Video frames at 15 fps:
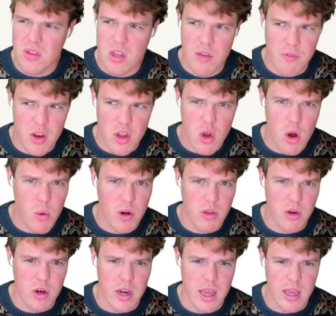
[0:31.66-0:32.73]
video I want to do
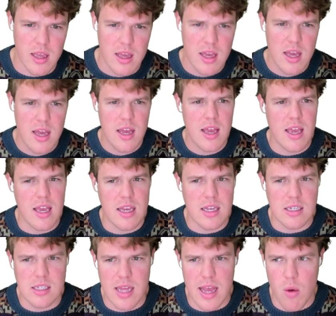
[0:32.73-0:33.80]
today
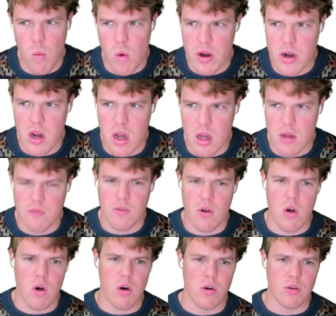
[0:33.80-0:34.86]
is that one of
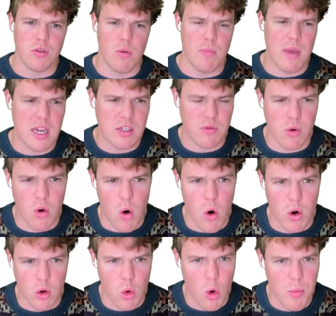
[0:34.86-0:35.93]
our domains for our
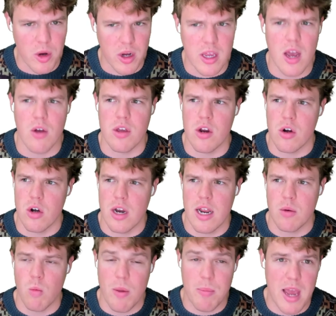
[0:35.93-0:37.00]
corporate account here
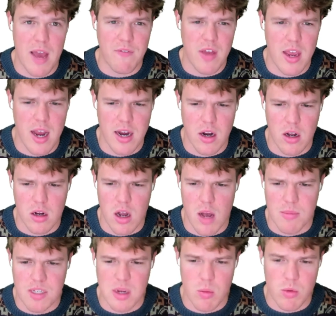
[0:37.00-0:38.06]
at webcafeai.com
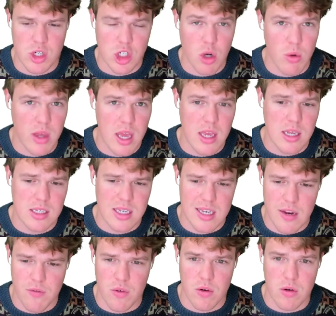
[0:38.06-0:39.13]
is that we showcase
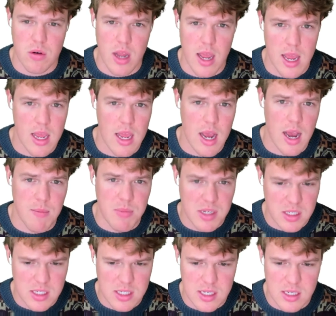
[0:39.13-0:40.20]
different AI
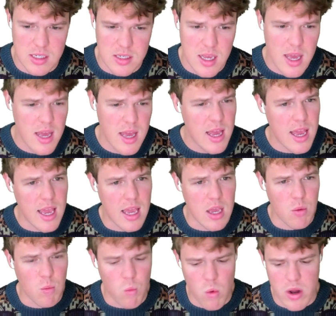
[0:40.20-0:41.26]
businesses.
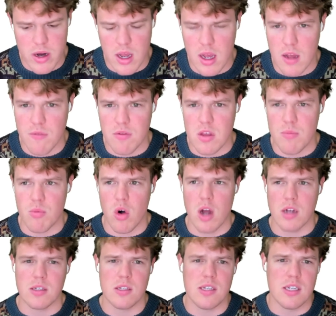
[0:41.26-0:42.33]
And one of the
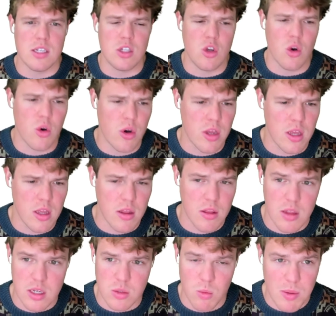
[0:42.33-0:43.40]
processes during
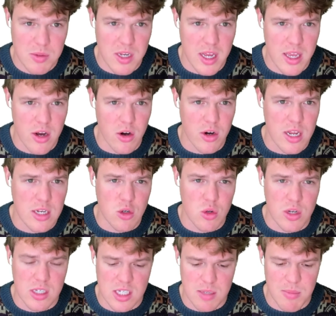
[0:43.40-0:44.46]
this website here is you
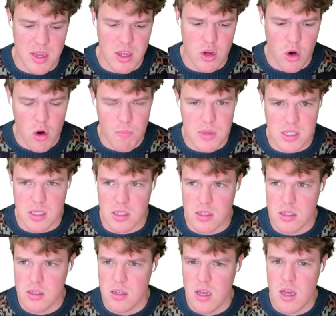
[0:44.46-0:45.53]
can submit your own
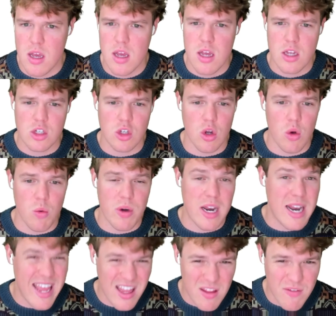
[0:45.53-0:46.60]
business. So when an
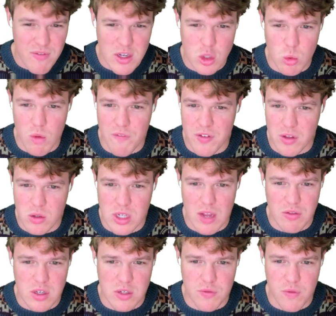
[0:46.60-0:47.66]
individual fills out
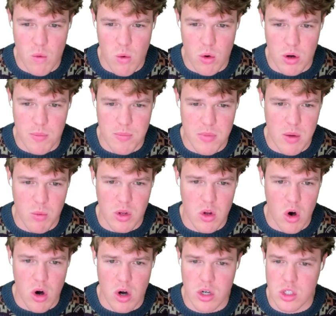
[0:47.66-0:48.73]
this form in
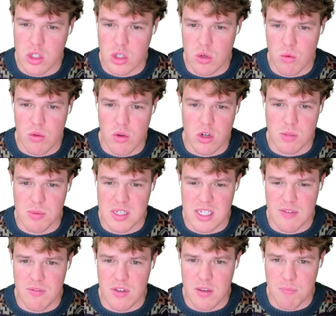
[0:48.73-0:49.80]
regards to their
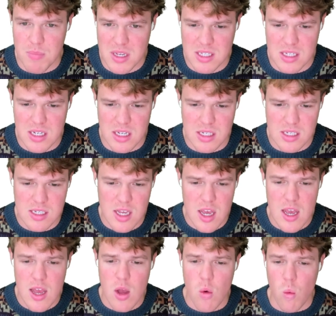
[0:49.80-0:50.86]
specific business,
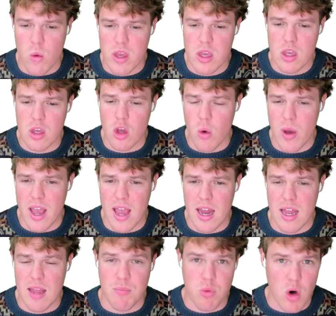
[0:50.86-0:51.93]
we go ahead
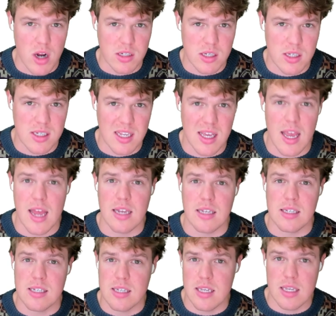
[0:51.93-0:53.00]
and process it and
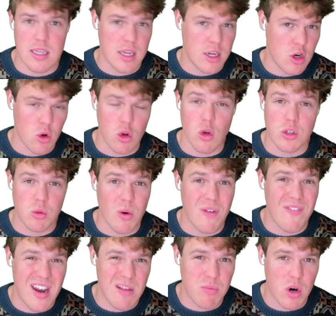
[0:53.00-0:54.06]
see, you know, goes through a
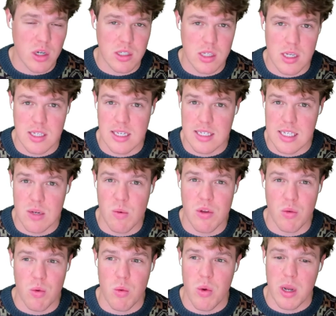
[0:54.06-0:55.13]
vetting process and see
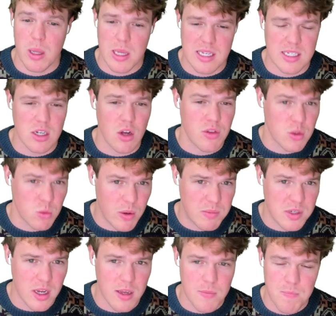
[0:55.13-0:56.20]
whether we want to list it on this
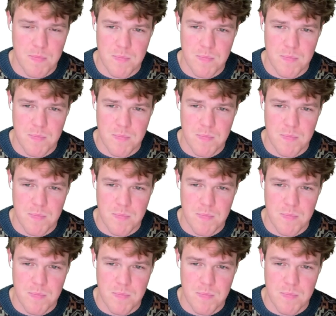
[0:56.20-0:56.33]
website.